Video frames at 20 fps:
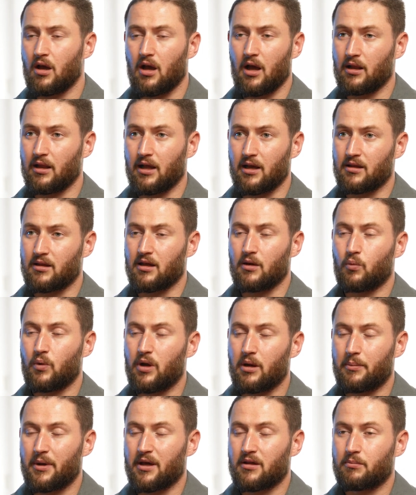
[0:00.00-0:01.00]
and like say
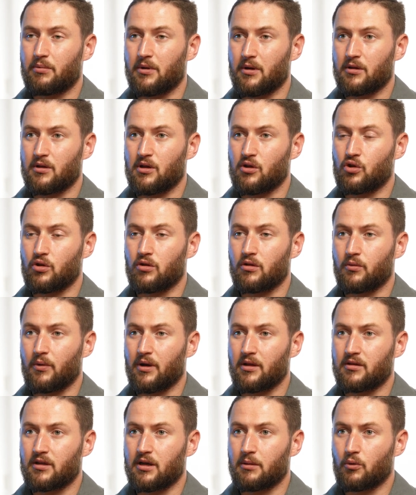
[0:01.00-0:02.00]
we're best positioned to
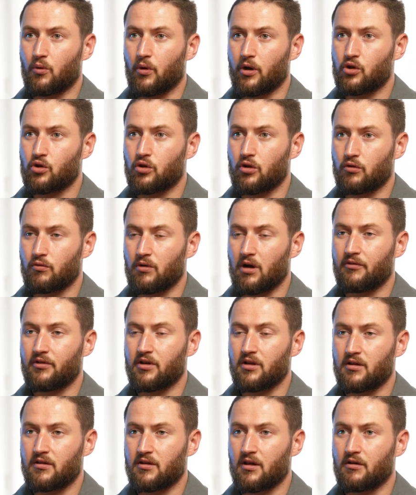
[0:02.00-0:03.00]
answer them questions rather
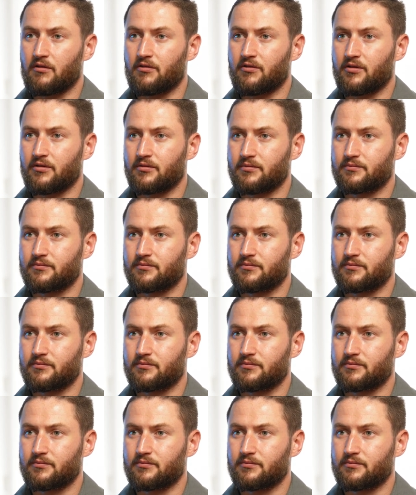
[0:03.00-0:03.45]
than yourself.